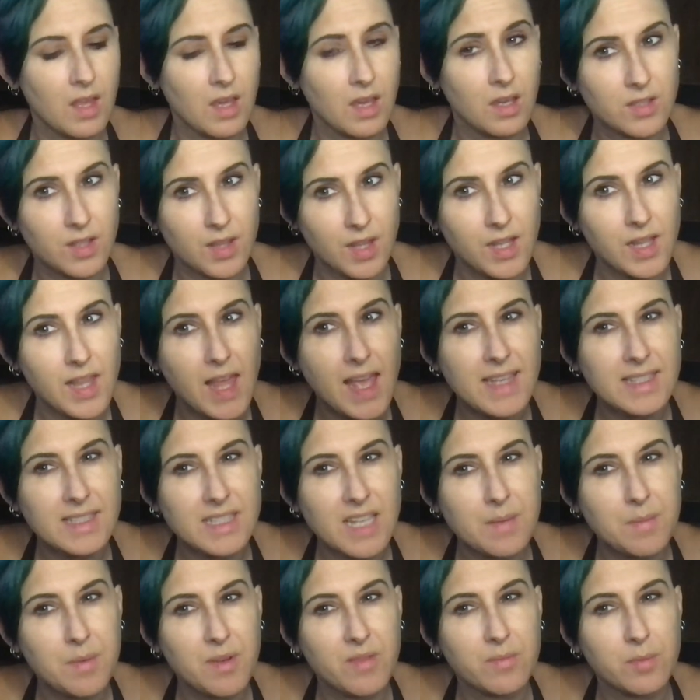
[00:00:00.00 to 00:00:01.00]
The last
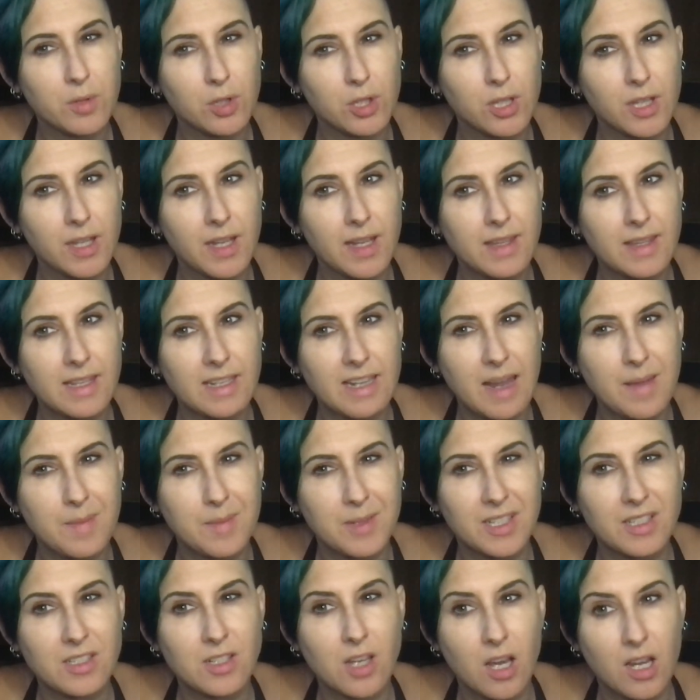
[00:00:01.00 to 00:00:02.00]
type of bullying that I'm
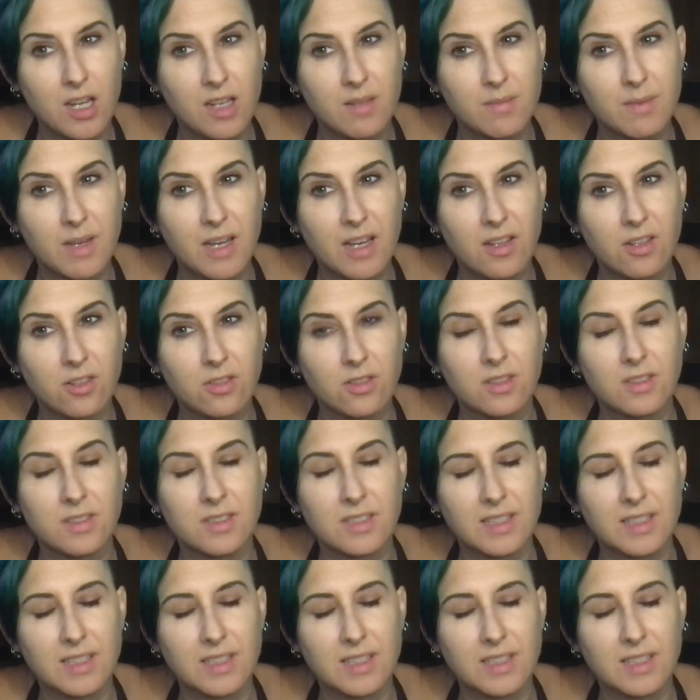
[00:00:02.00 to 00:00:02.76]
going to talk about